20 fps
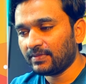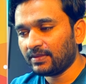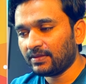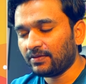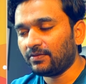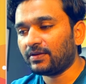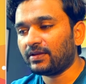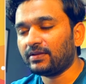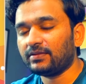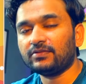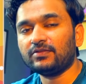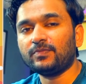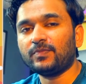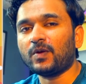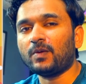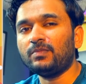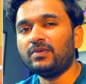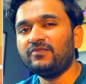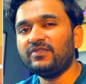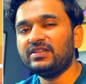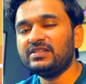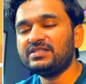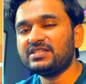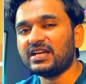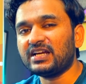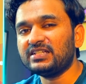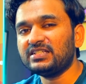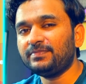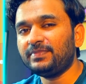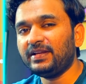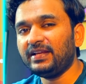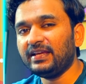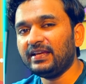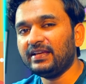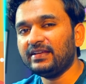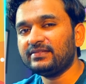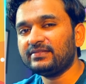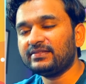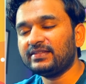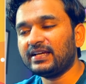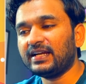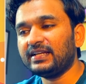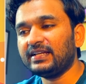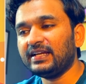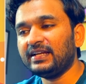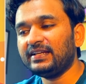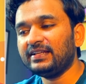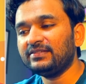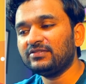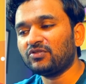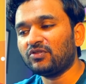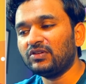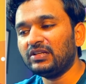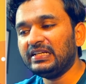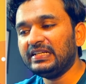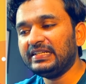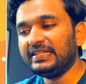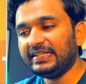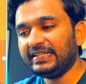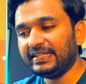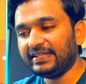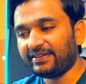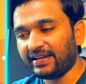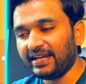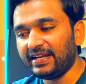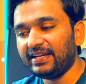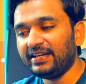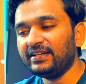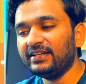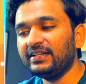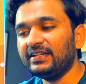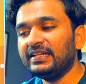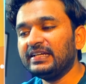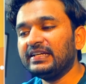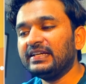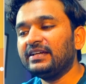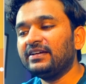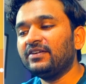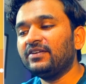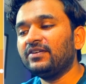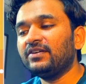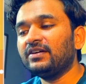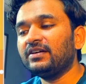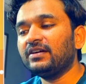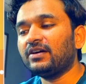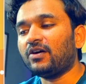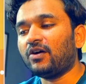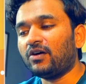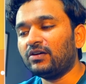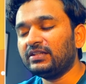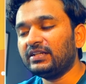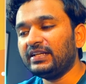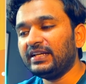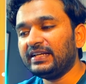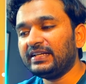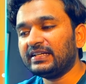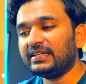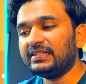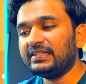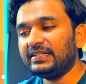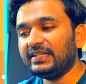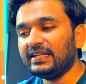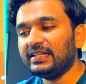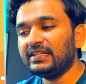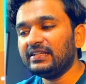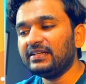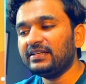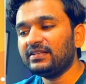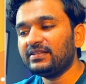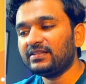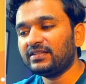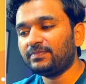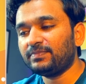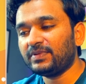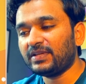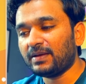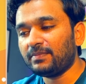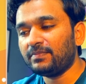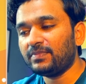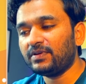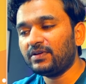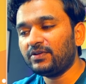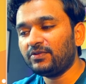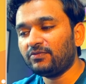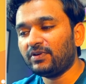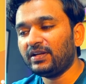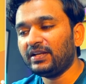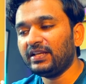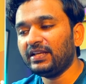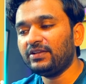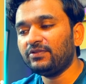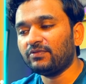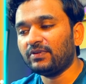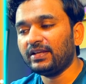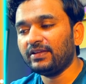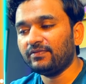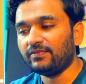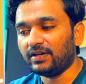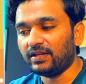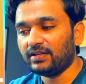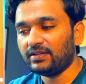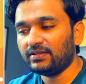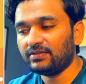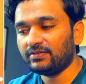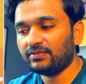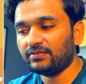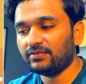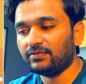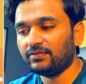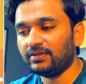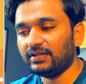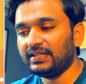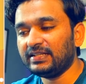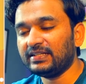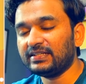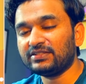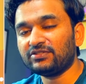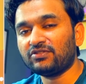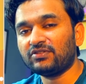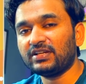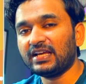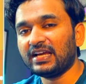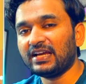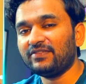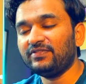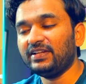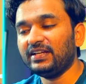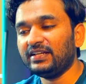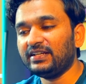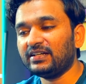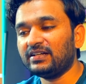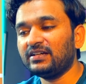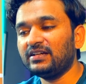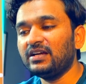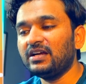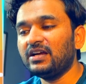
Okay, so the problem with ChatGPT is that it is only trained on the data till September 2021. So it does not have data